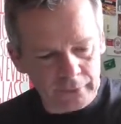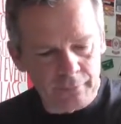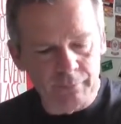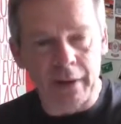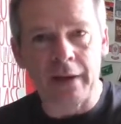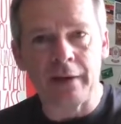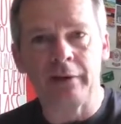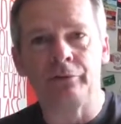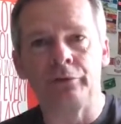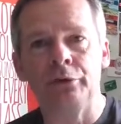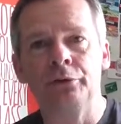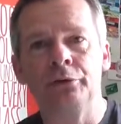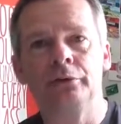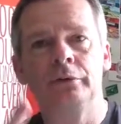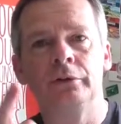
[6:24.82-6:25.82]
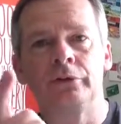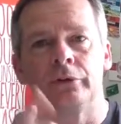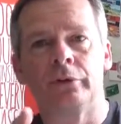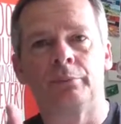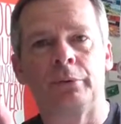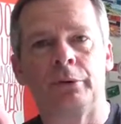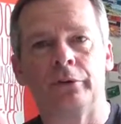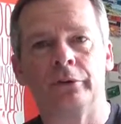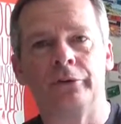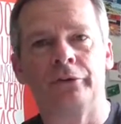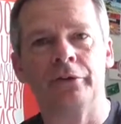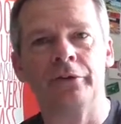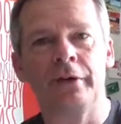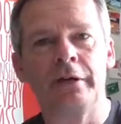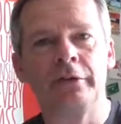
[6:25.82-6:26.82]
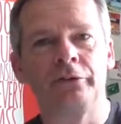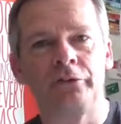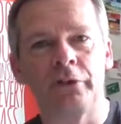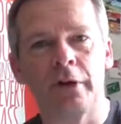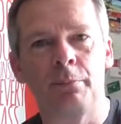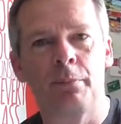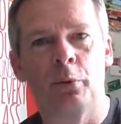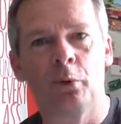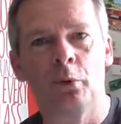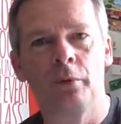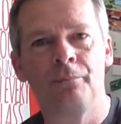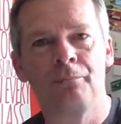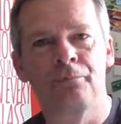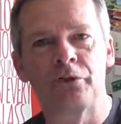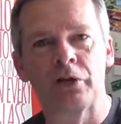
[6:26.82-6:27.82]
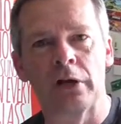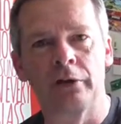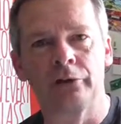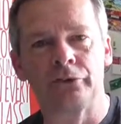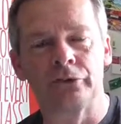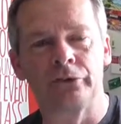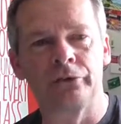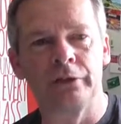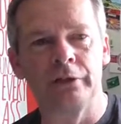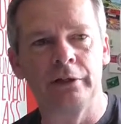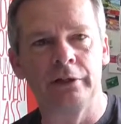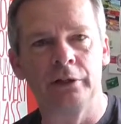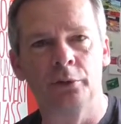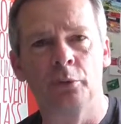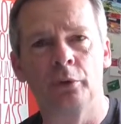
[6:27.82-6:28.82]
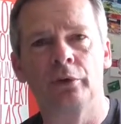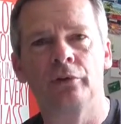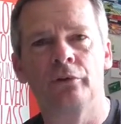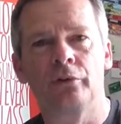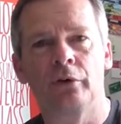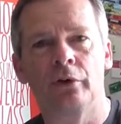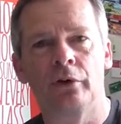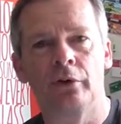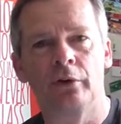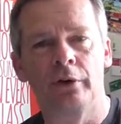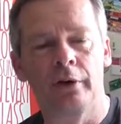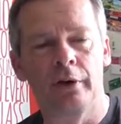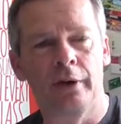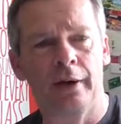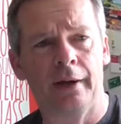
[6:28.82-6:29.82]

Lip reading: Man, if you should have put this in the SJ Pour challenge this year, you would have gone,